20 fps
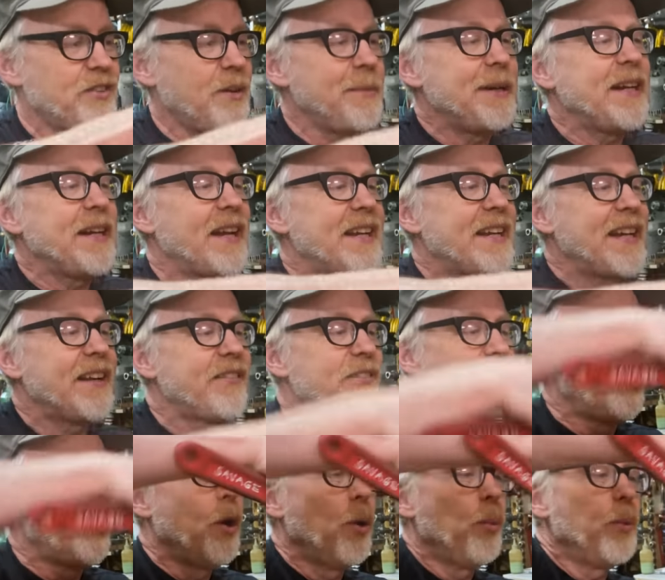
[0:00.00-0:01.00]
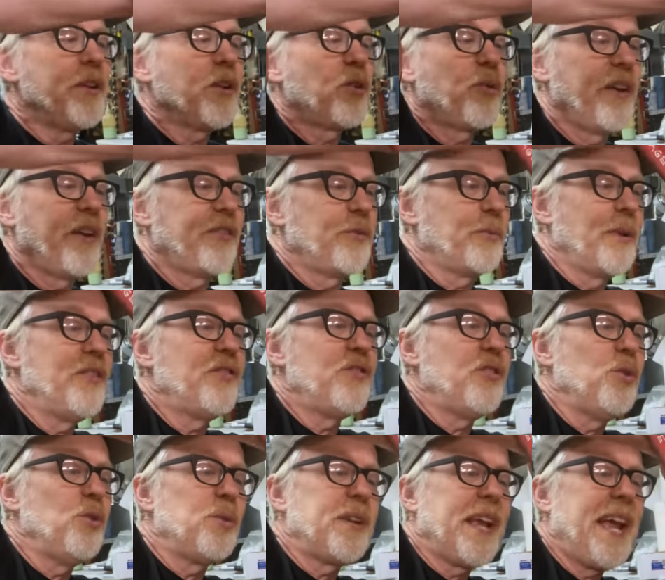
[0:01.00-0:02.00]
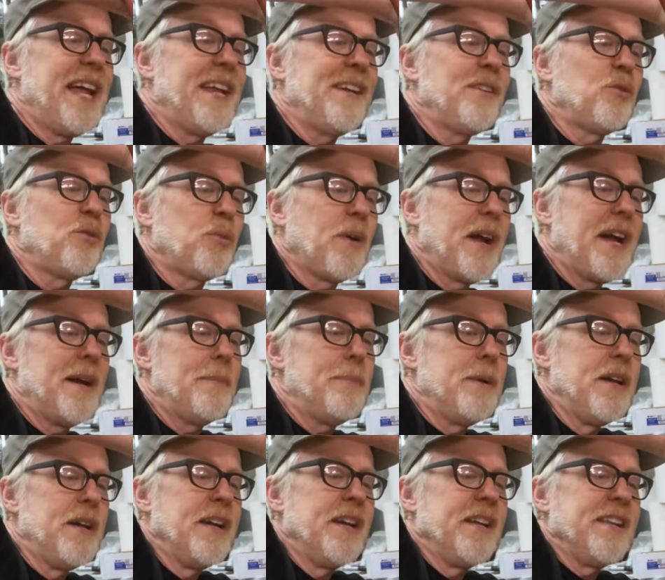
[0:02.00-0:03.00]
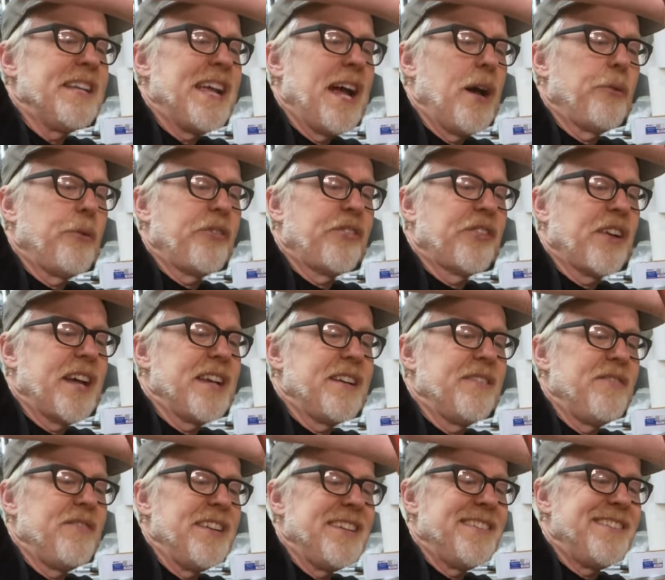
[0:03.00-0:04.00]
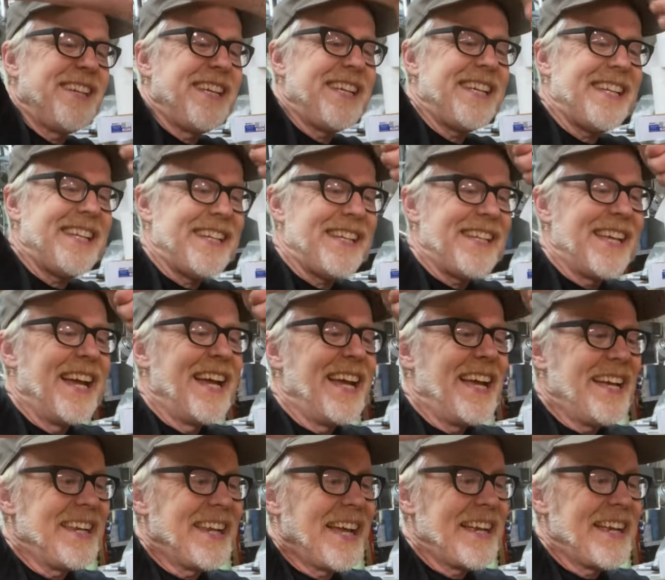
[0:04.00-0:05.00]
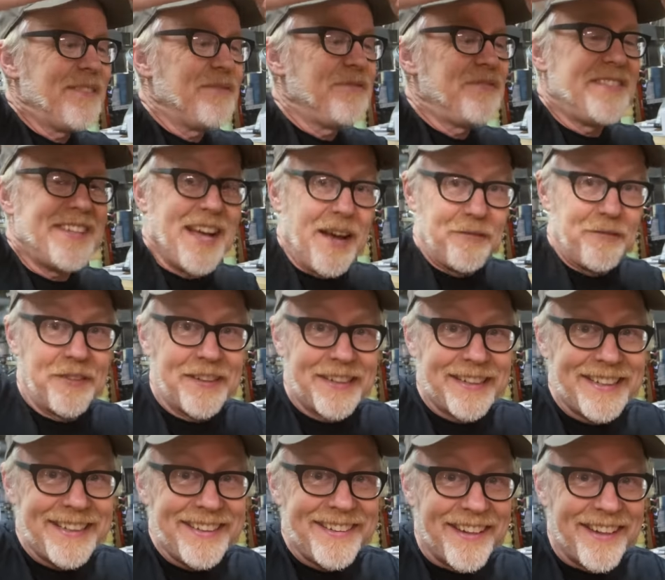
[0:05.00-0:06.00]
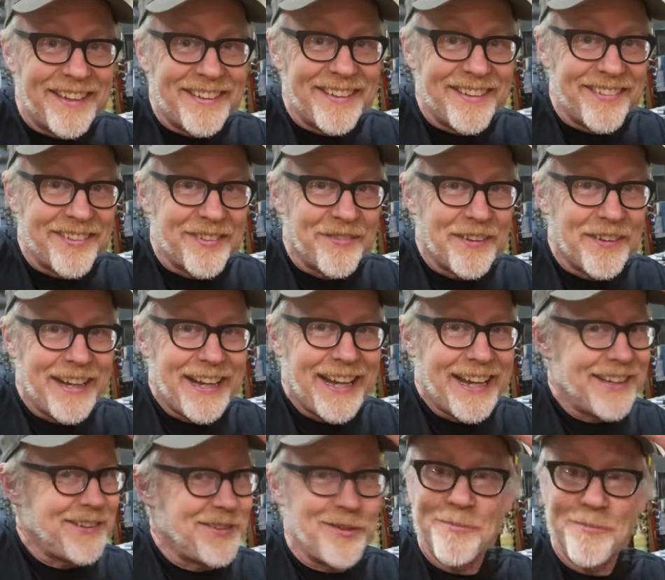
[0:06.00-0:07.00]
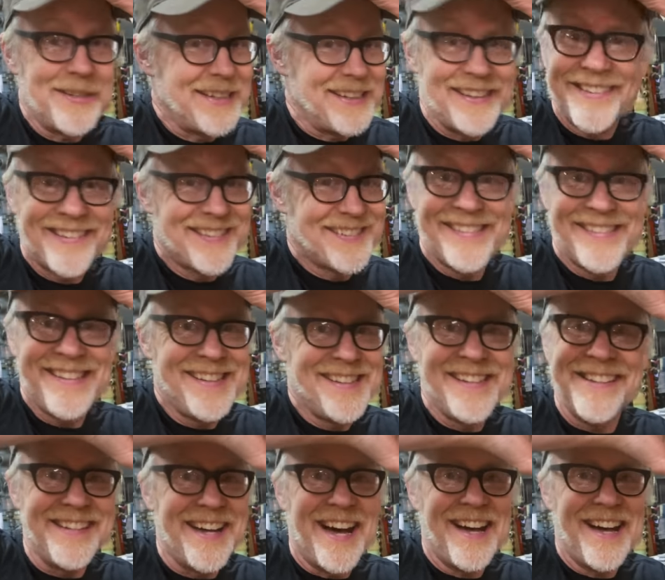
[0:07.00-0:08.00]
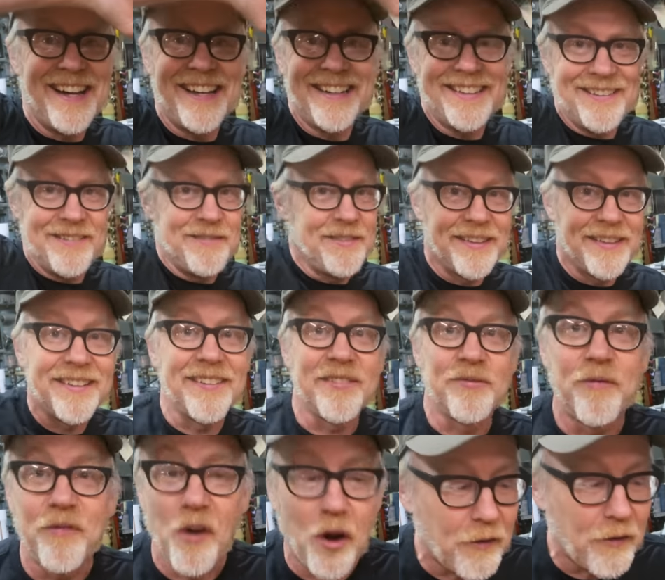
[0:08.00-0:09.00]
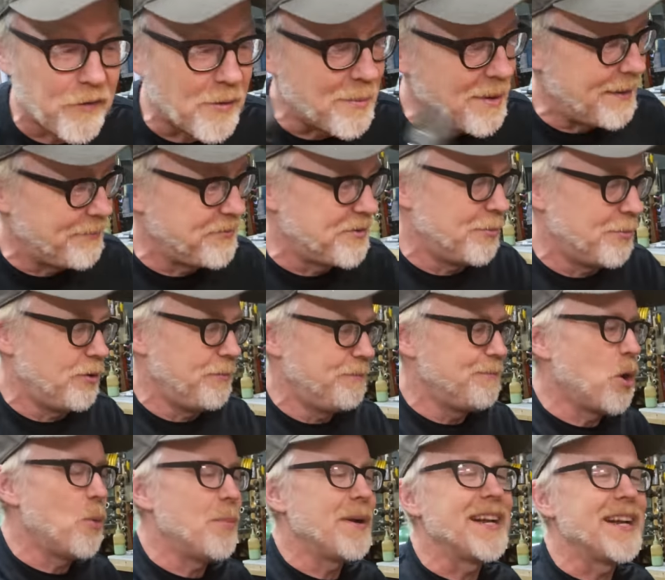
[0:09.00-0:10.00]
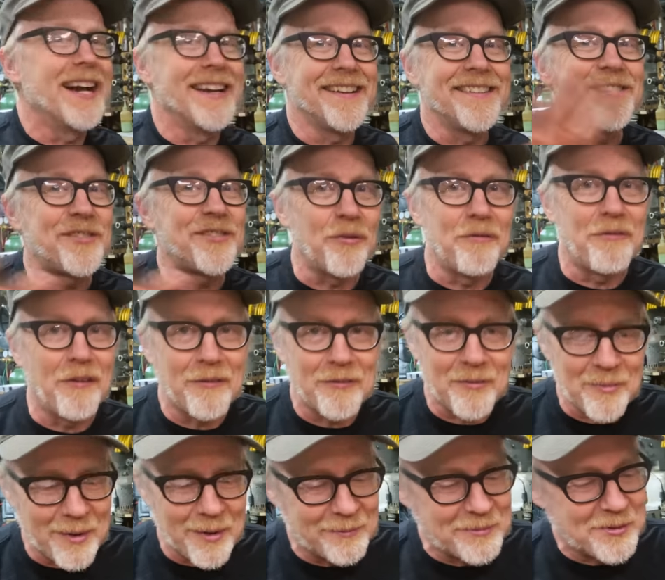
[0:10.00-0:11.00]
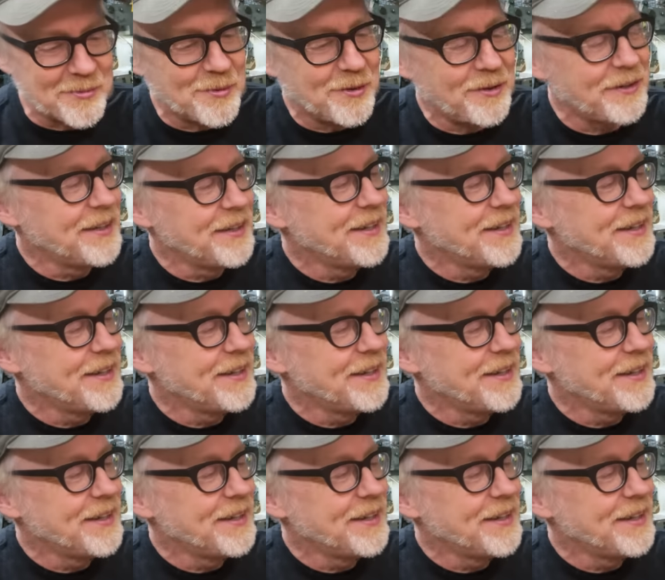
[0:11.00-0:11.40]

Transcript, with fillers: I mean, I guess with a crescent wrench, you can grab the outside of the T, and I have definitely done this if I had to, but it's not, it's far from optimal. Oh my God, it's so far from optimal.